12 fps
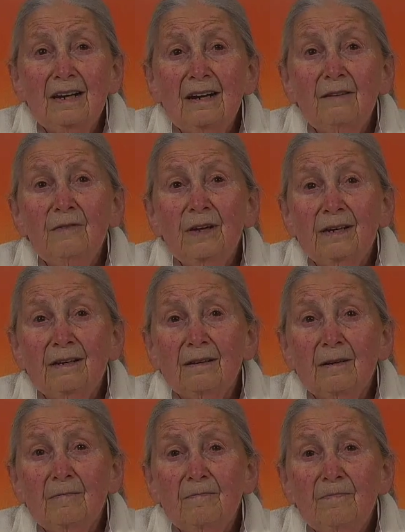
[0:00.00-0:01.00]
living.
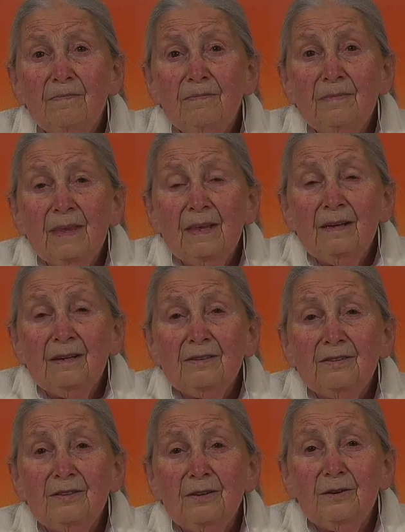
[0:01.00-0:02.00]

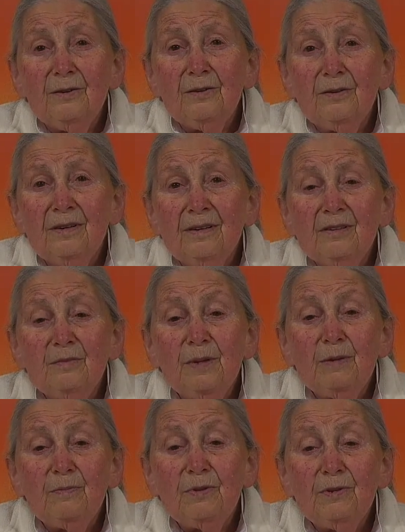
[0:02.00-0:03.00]
So it's
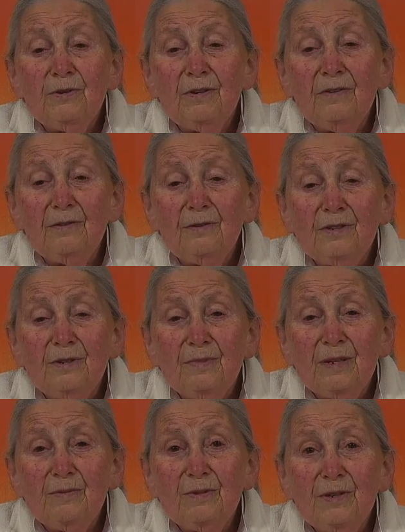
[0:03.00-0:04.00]
been beautiful to
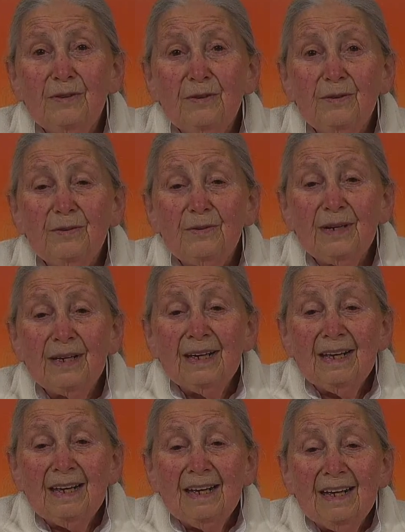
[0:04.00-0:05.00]
be with you,
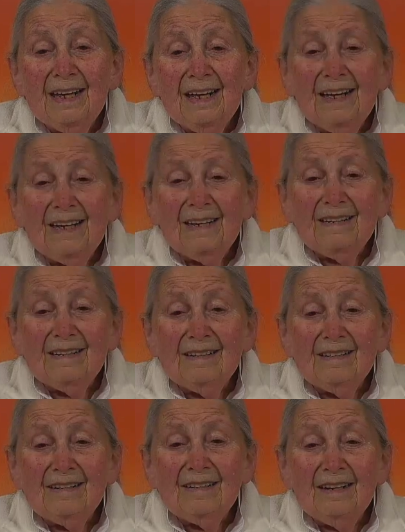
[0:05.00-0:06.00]

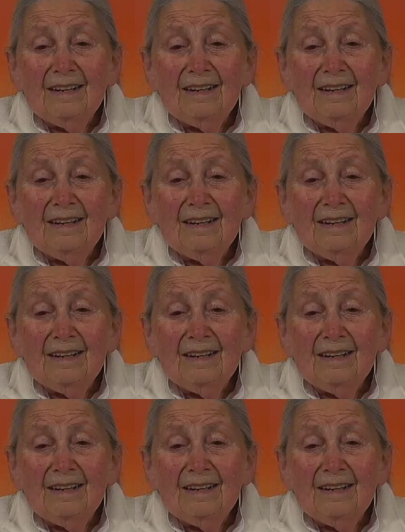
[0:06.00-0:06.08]
and